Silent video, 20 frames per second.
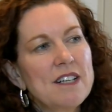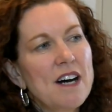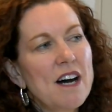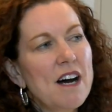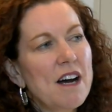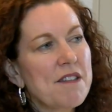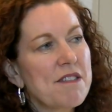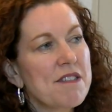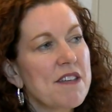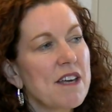
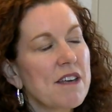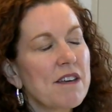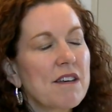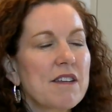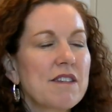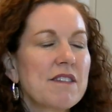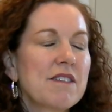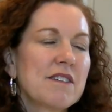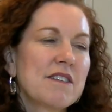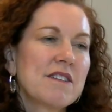I
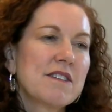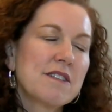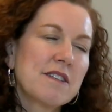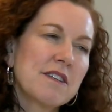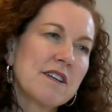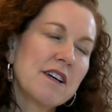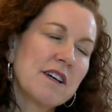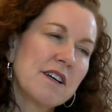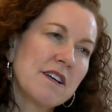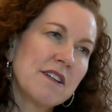think that
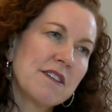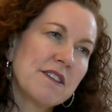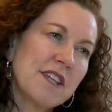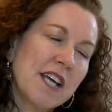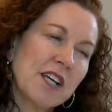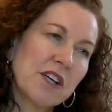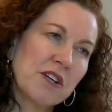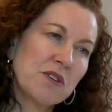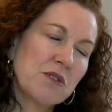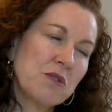
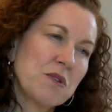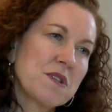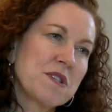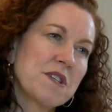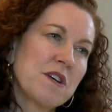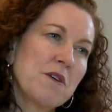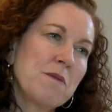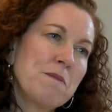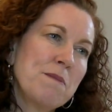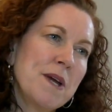there can
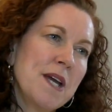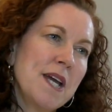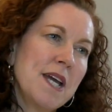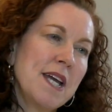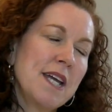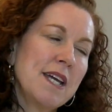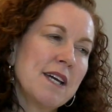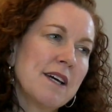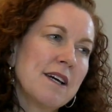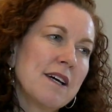also
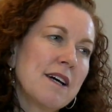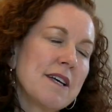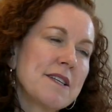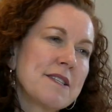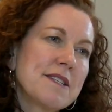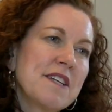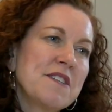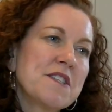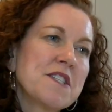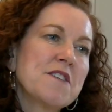be a
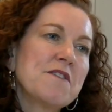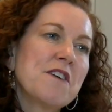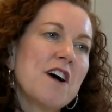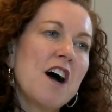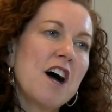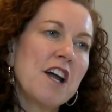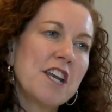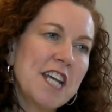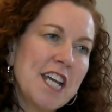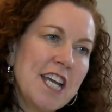sense of
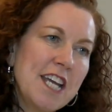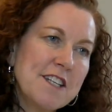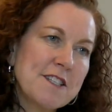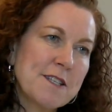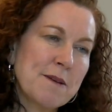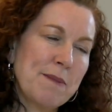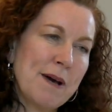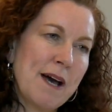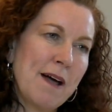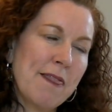unease
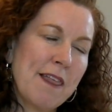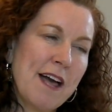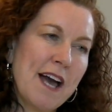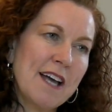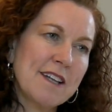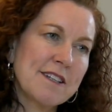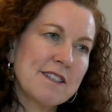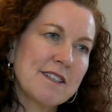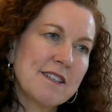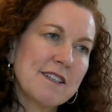about
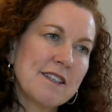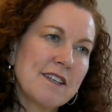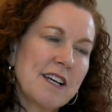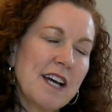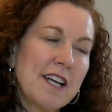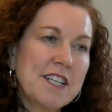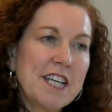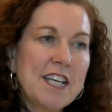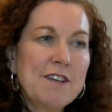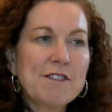that,
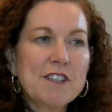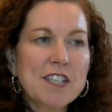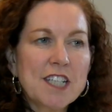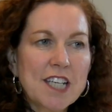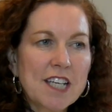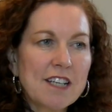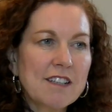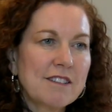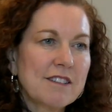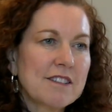and even
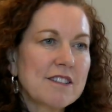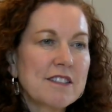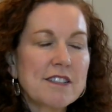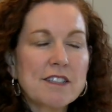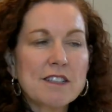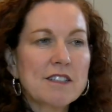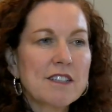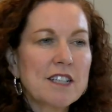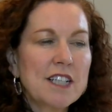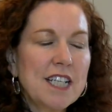guilt
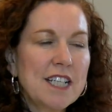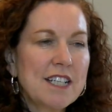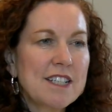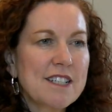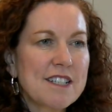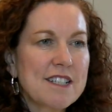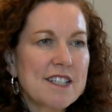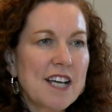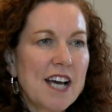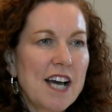that a leader
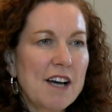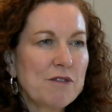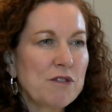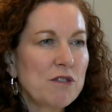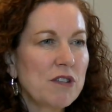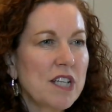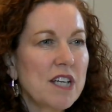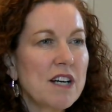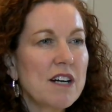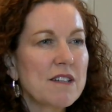doesn't have
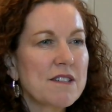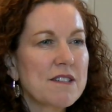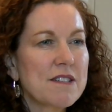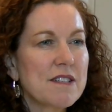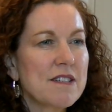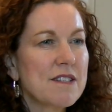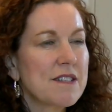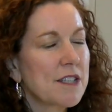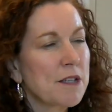all the answers.